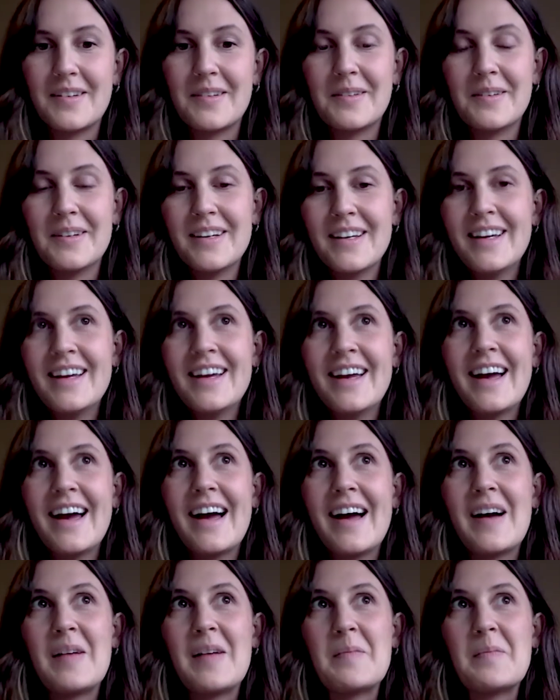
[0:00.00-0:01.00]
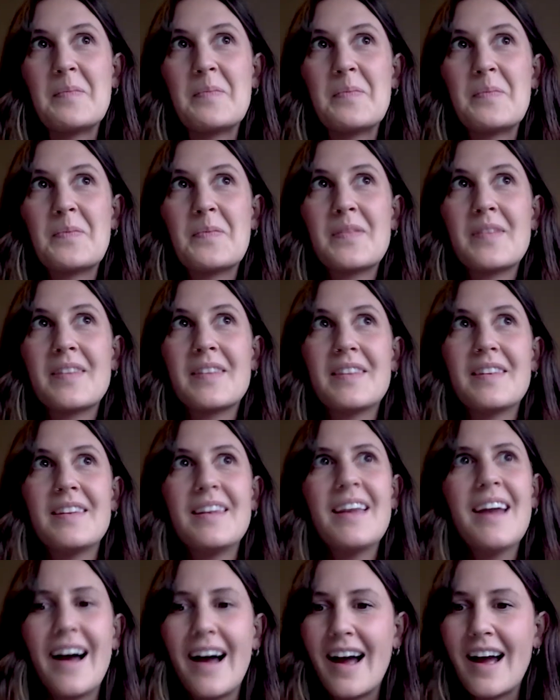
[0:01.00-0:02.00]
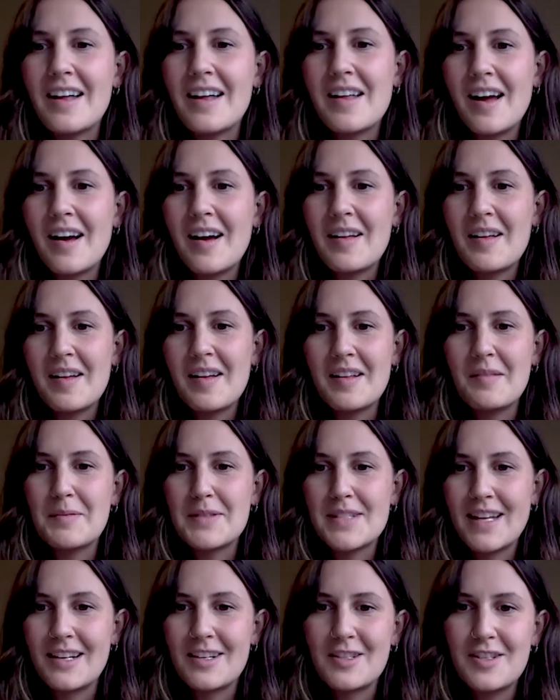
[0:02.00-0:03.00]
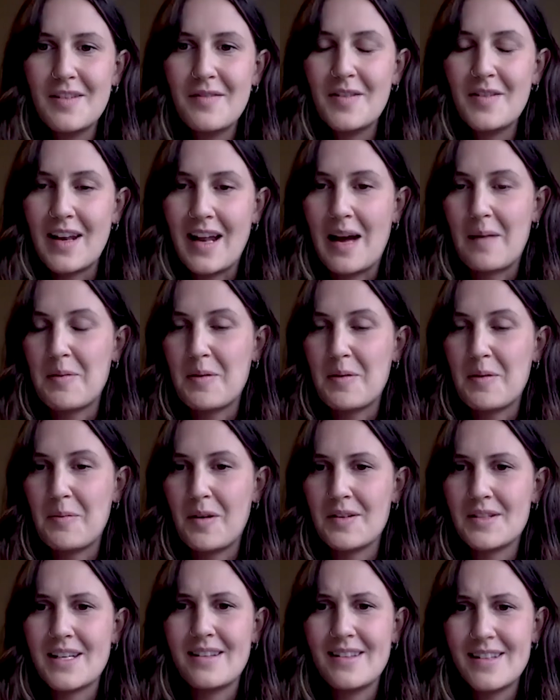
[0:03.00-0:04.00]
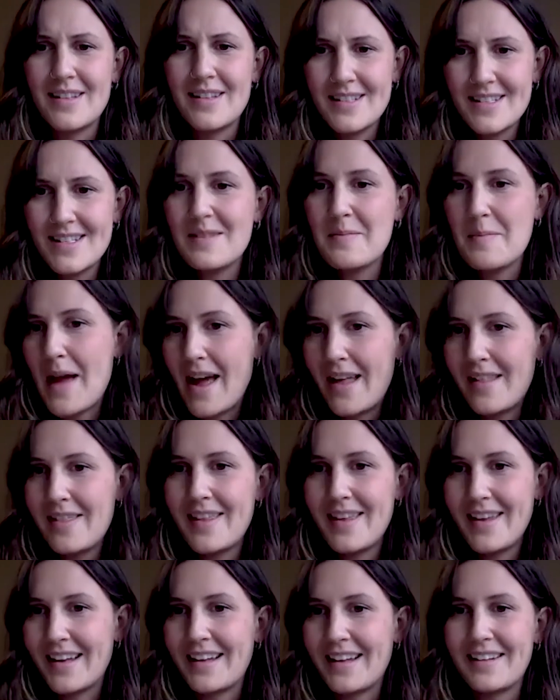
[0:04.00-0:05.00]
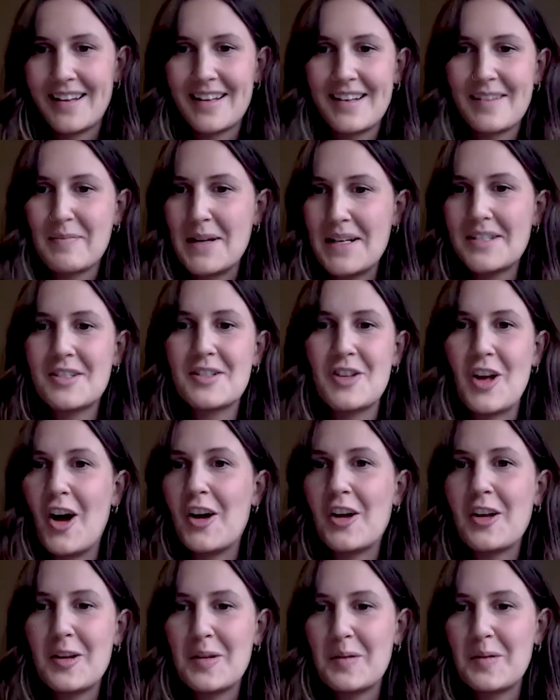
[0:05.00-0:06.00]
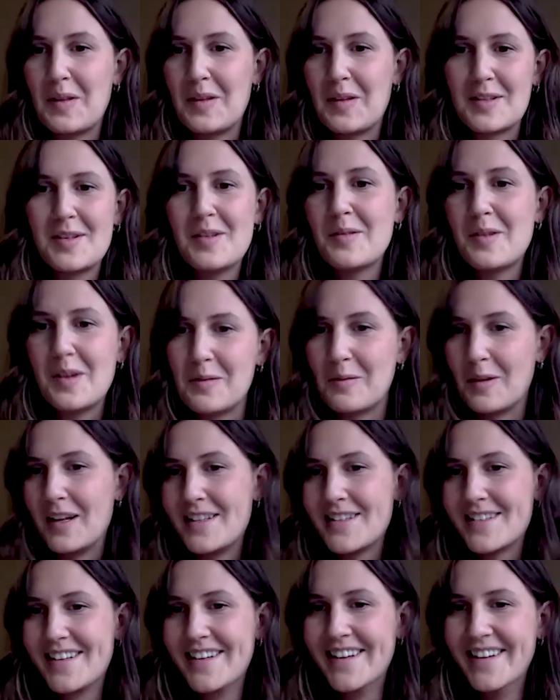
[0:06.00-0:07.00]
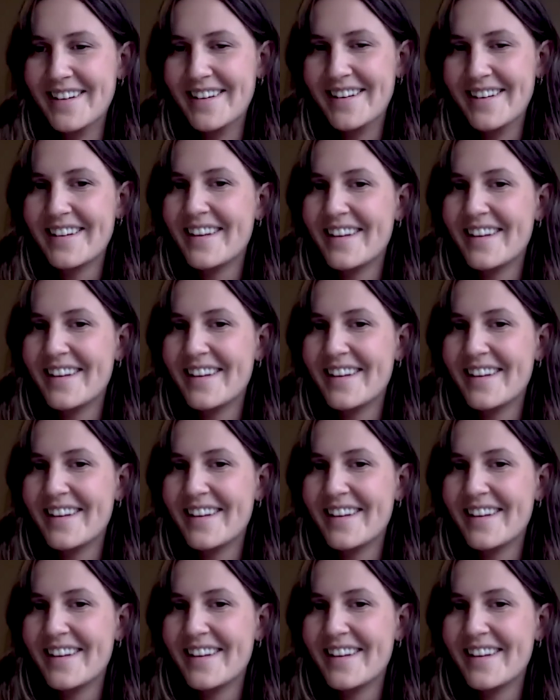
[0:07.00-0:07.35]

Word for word: So um yeah, I, I it was that shift that happened where I was like, this is a bad thing. Like are not a good one. There's no good ones.